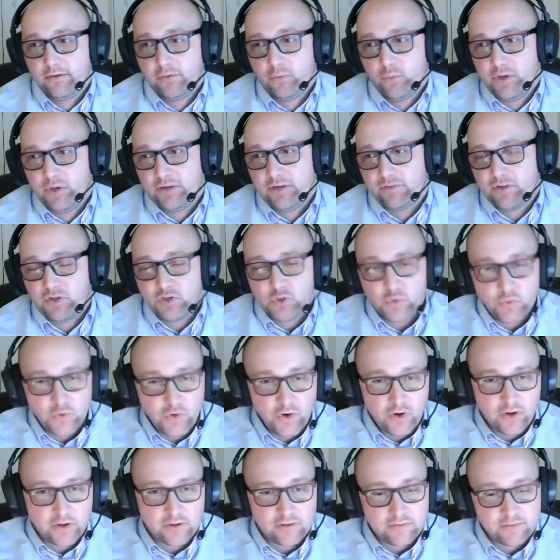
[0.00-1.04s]
We have to do the
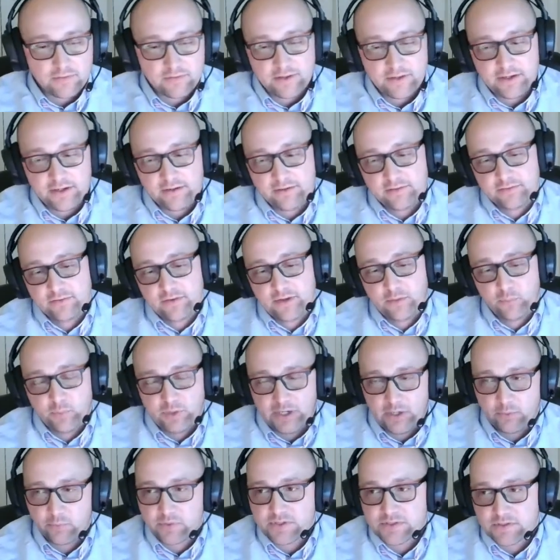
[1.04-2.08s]
hard things, and we
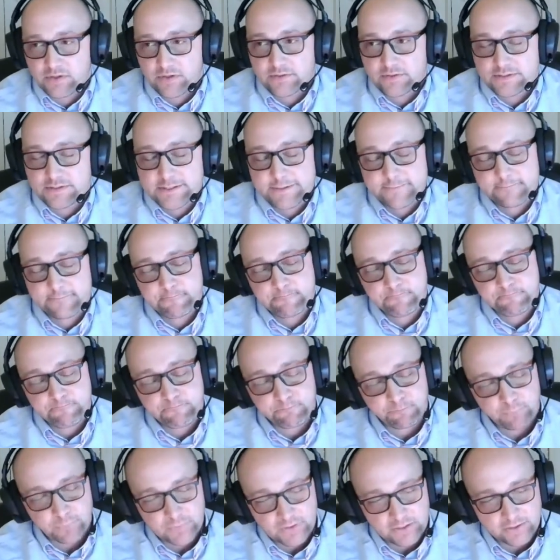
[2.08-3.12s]
get results.
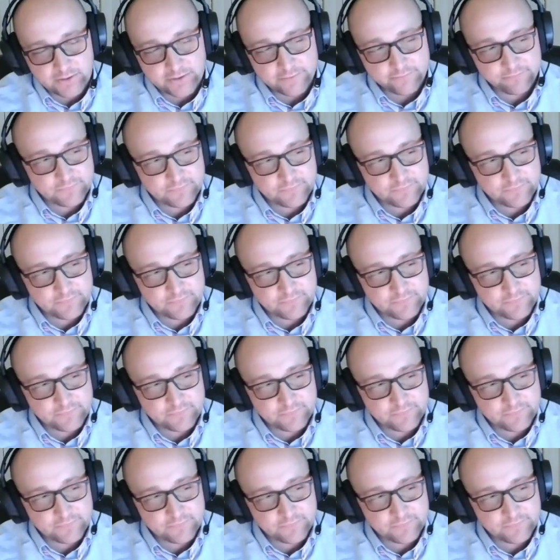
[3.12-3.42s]
Okay.